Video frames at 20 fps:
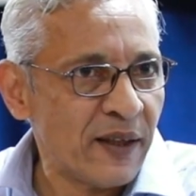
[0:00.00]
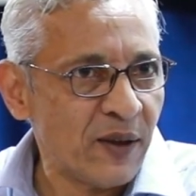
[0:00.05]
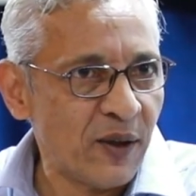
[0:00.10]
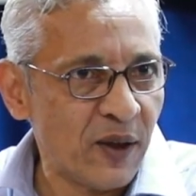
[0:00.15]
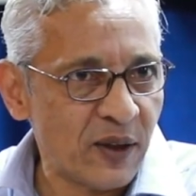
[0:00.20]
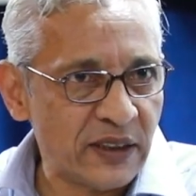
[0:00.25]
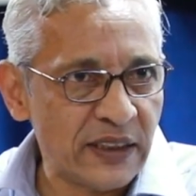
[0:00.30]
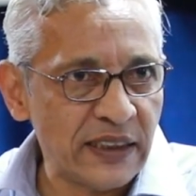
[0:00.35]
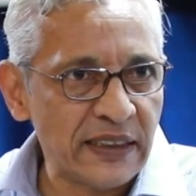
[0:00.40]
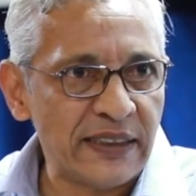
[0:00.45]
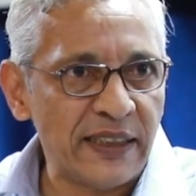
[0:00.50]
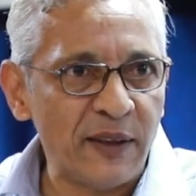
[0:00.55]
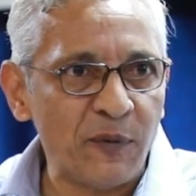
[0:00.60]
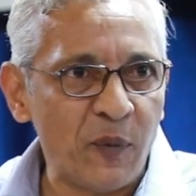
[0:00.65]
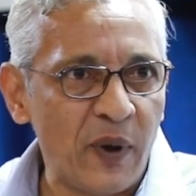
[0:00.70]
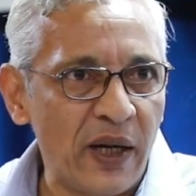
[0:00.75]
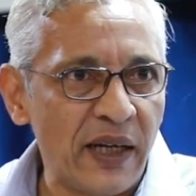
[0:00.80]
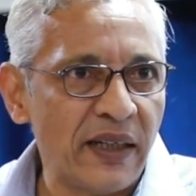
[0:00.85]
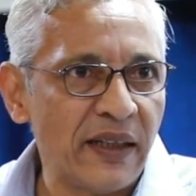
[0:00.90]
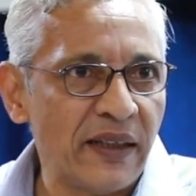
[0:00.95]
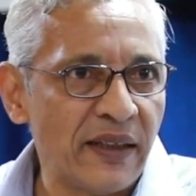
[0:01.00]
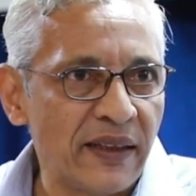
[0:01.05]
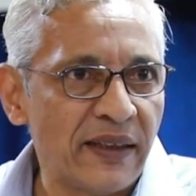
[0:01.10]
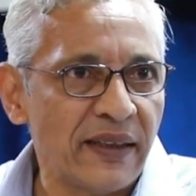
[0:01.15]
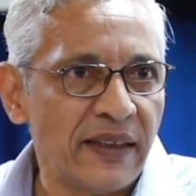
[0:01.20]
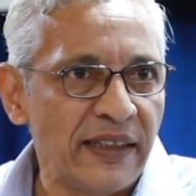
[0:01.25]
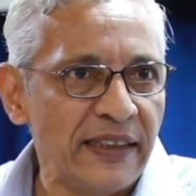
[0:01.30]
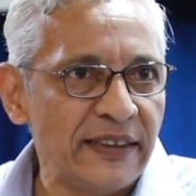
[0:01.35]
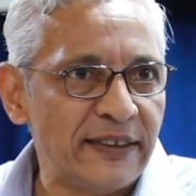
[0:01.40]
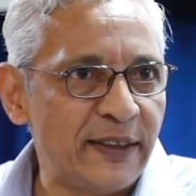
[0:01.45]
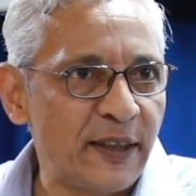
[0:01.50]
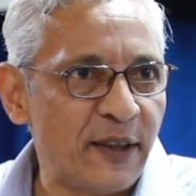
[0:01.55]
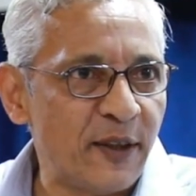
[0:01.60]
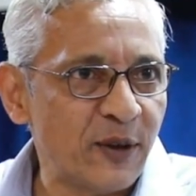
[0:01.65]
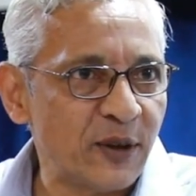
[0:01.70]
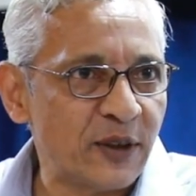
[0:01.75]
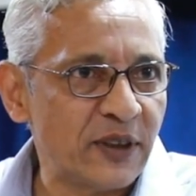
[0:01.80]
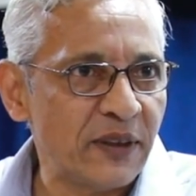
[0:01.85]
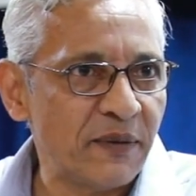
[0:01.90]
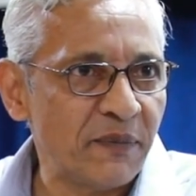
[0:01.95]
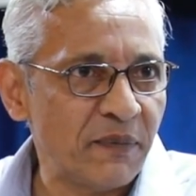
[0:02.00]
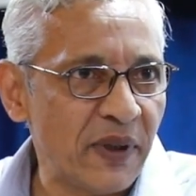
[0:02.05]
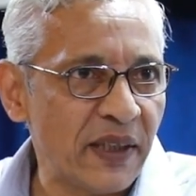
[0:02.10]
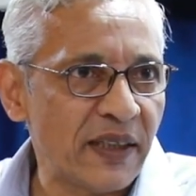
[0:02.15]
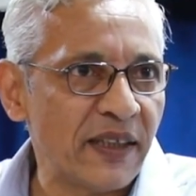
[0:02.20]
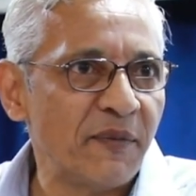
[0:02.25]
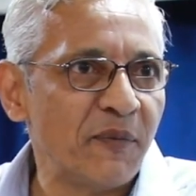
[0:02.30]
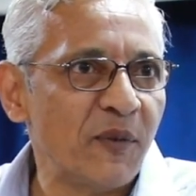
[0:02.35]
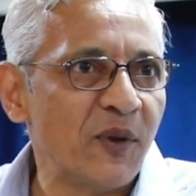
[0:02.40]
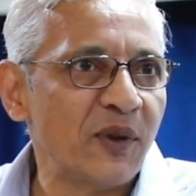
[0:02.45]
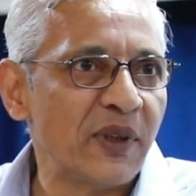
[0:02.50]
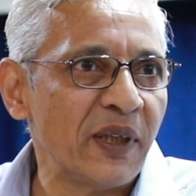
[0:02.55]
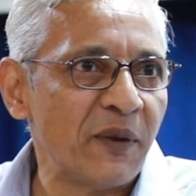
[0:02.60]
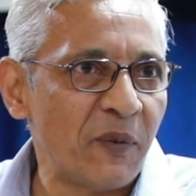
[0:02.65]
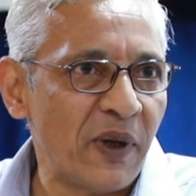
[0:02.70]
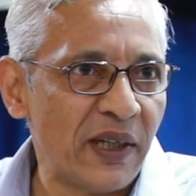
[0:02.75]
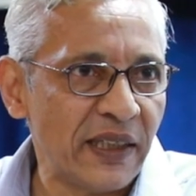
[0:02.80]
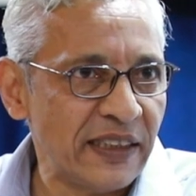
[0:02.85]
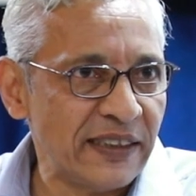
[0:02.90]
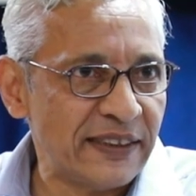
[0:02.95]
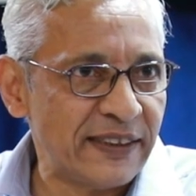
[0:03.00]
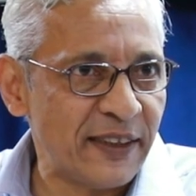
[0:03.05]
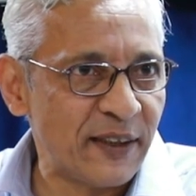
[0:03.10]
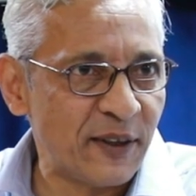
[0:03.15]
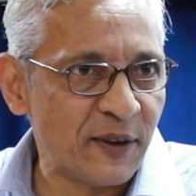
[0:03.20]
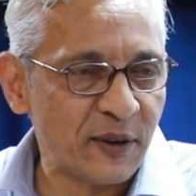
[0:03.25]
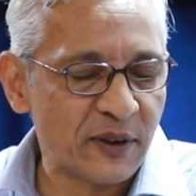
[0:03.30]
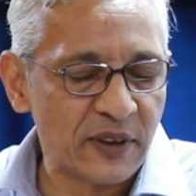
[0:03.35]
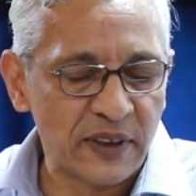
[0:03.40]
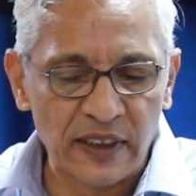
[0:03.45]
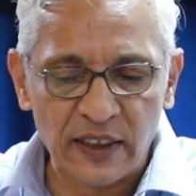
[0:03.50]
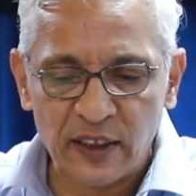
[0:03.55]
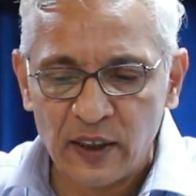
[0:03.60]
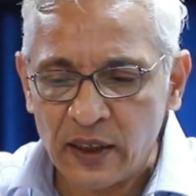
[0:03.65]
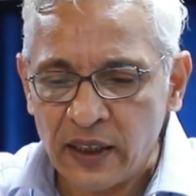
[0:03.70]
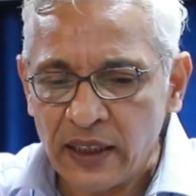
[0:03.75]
not just in one institution, but in more than one institution.